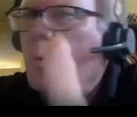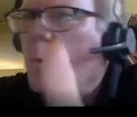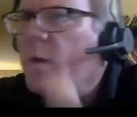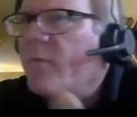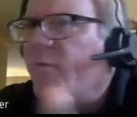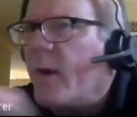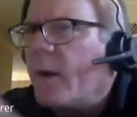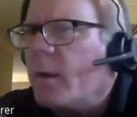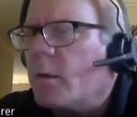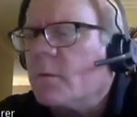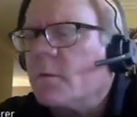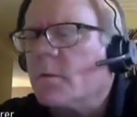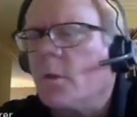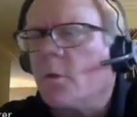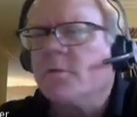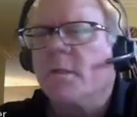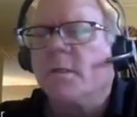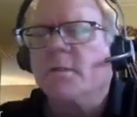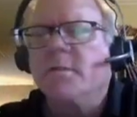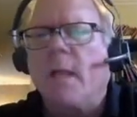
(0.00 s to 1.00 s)
final
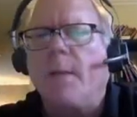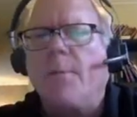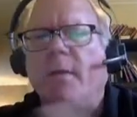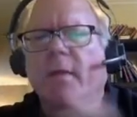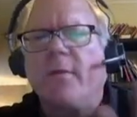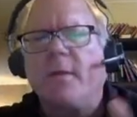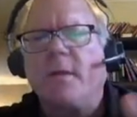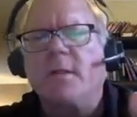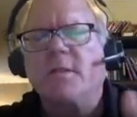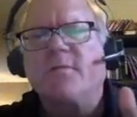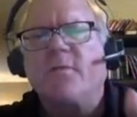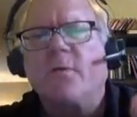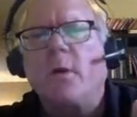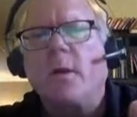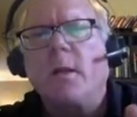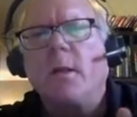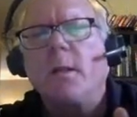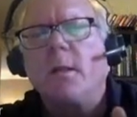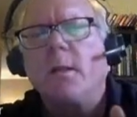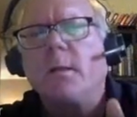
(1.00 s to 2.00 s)
closing example. I think is
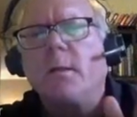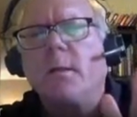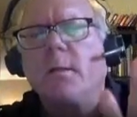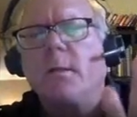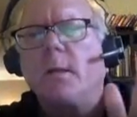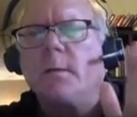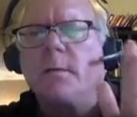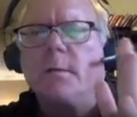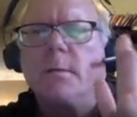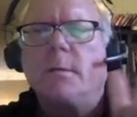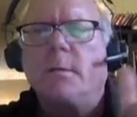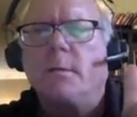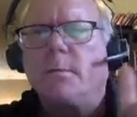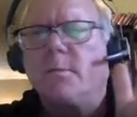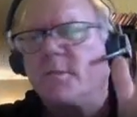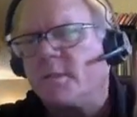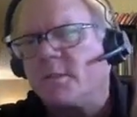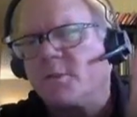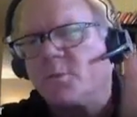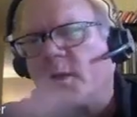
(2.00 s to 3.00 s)
very,
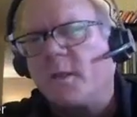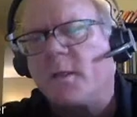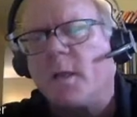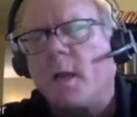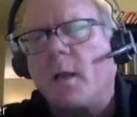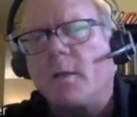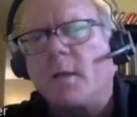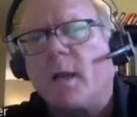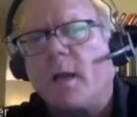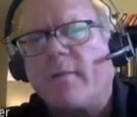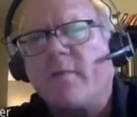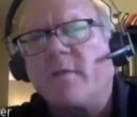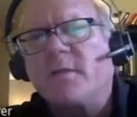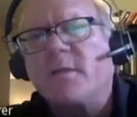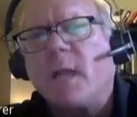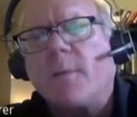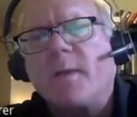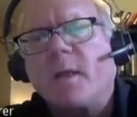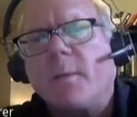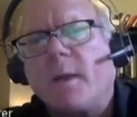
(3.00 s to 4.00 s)
since we got on this
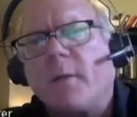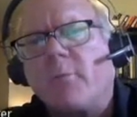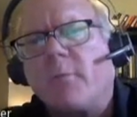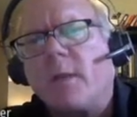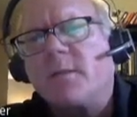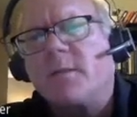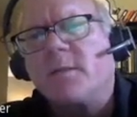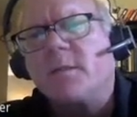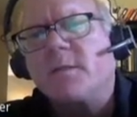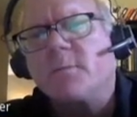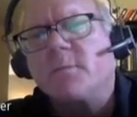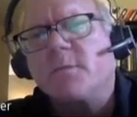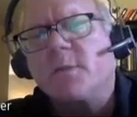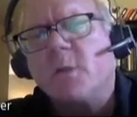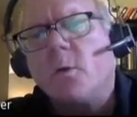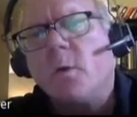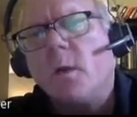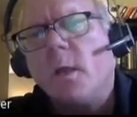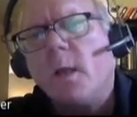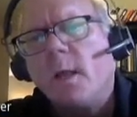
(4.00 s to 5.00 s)
topic about racism.
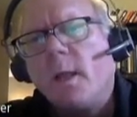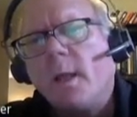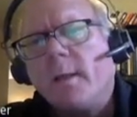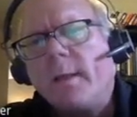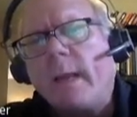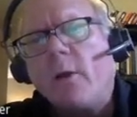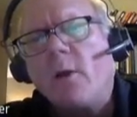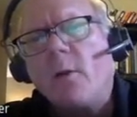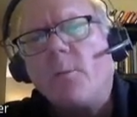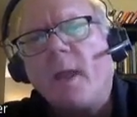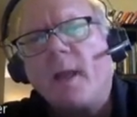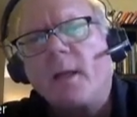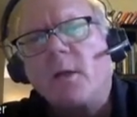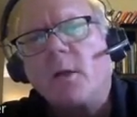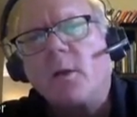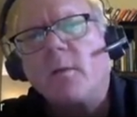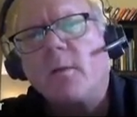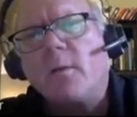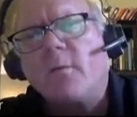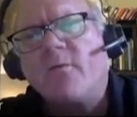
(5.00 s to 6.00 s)
So Gary
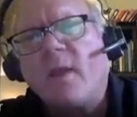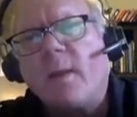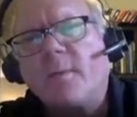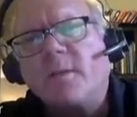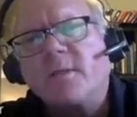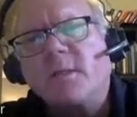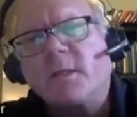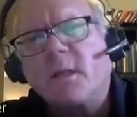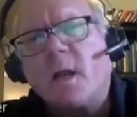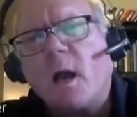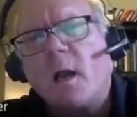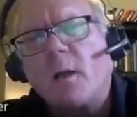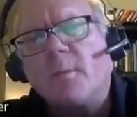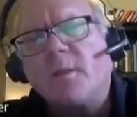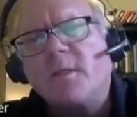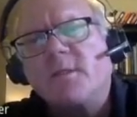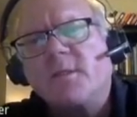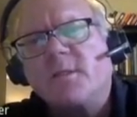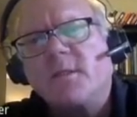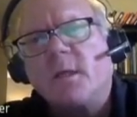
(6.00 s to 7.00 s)
Becker, the famous
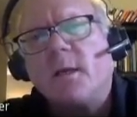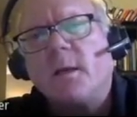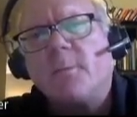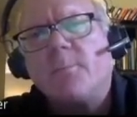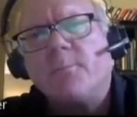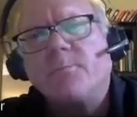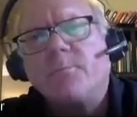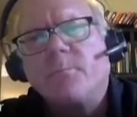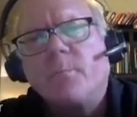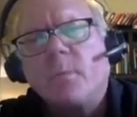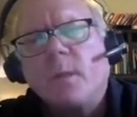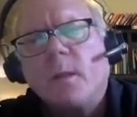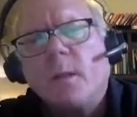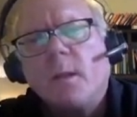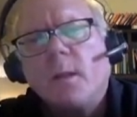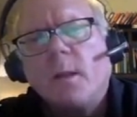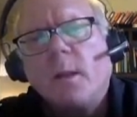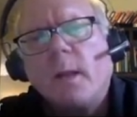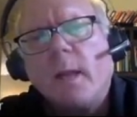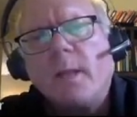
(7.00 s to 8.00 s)
economist
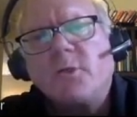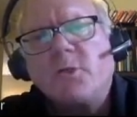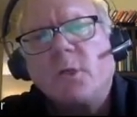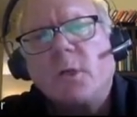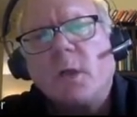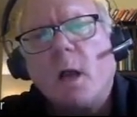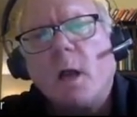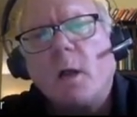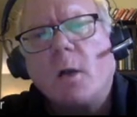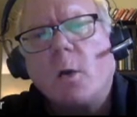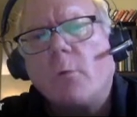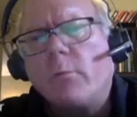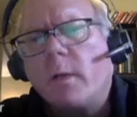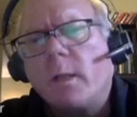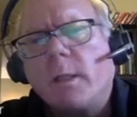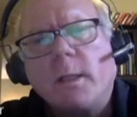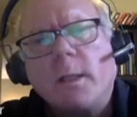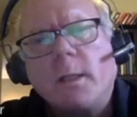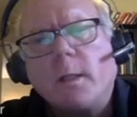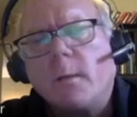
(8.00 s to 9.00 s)
at Chicago,
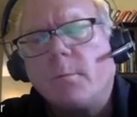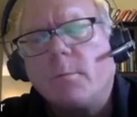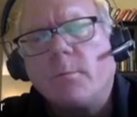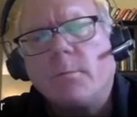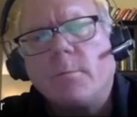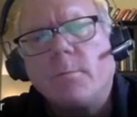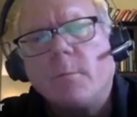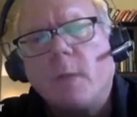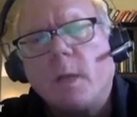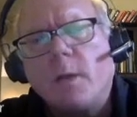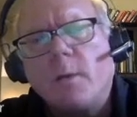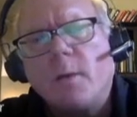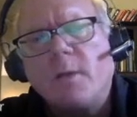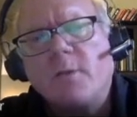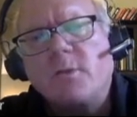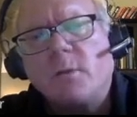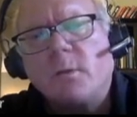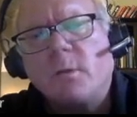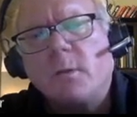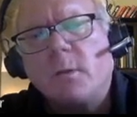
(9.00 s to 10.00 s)
really a
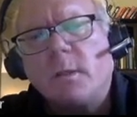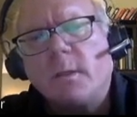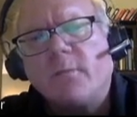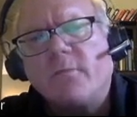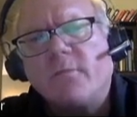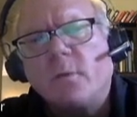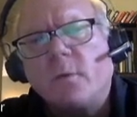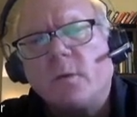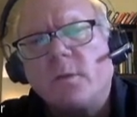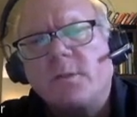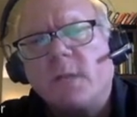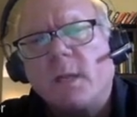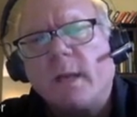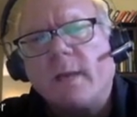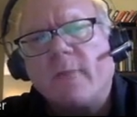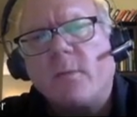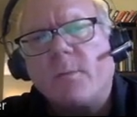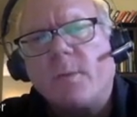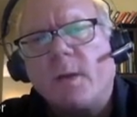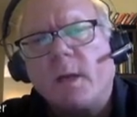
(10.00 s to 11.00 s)
monumental influence on
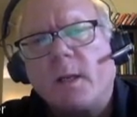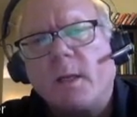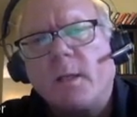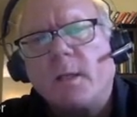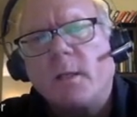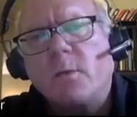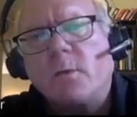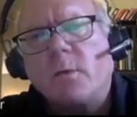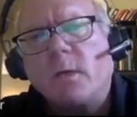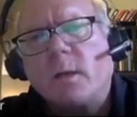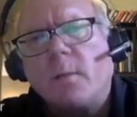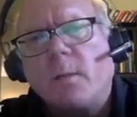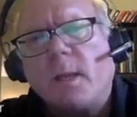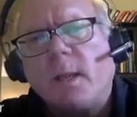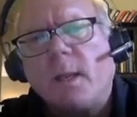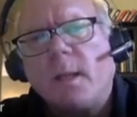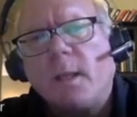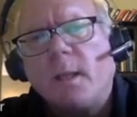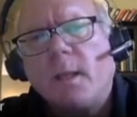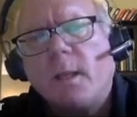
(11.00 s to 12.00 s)
everybody, including
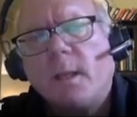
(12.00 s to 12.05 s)
me,